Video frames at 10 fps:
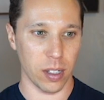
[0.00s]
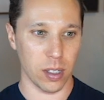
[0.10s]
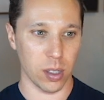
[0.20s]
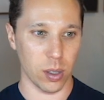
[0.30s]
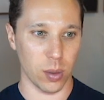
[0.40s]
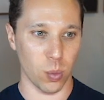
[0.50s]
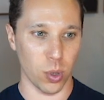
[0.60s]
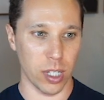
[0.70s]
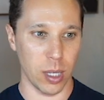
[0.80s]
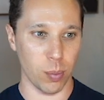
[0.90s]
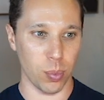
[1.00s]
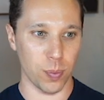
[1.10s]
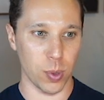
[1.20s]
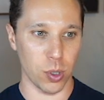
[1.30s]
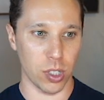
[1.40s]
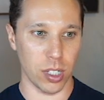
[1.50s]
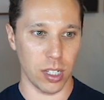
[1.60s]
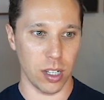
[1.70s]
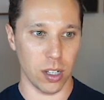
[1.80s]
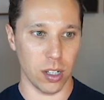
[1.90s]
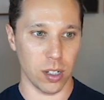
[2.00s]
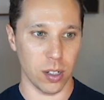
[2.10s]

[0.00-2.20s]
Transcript: But we'll keep searching here.